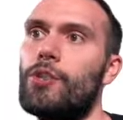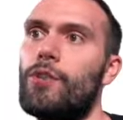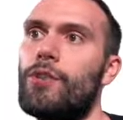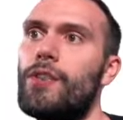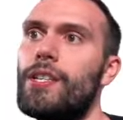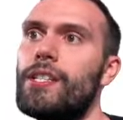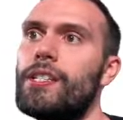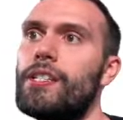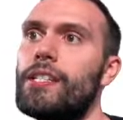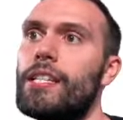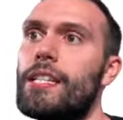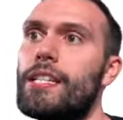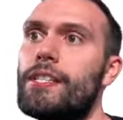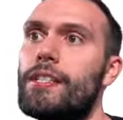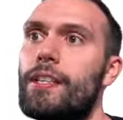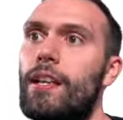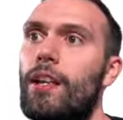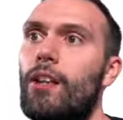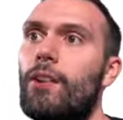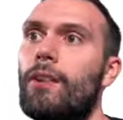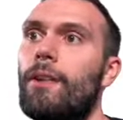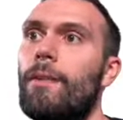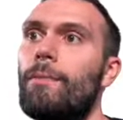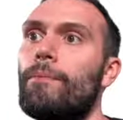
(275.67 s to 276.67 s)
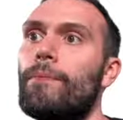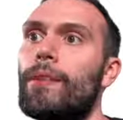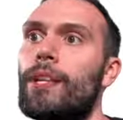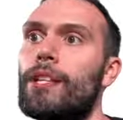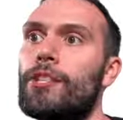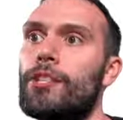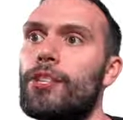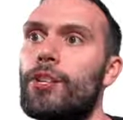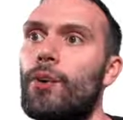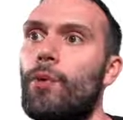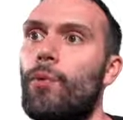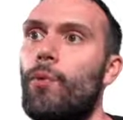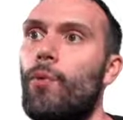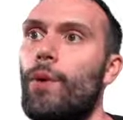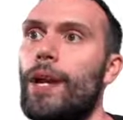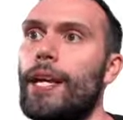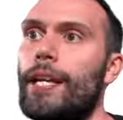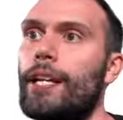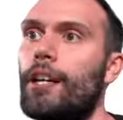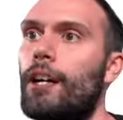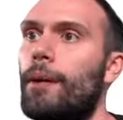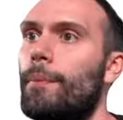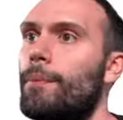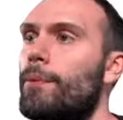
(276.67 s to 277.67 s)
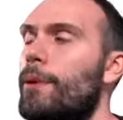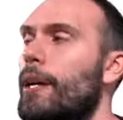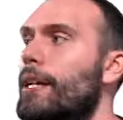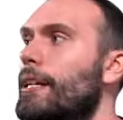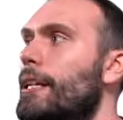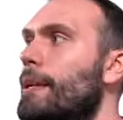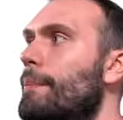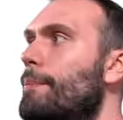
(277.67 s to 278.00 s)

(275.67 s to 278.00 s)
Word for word: So this T cell is going to wake up, right?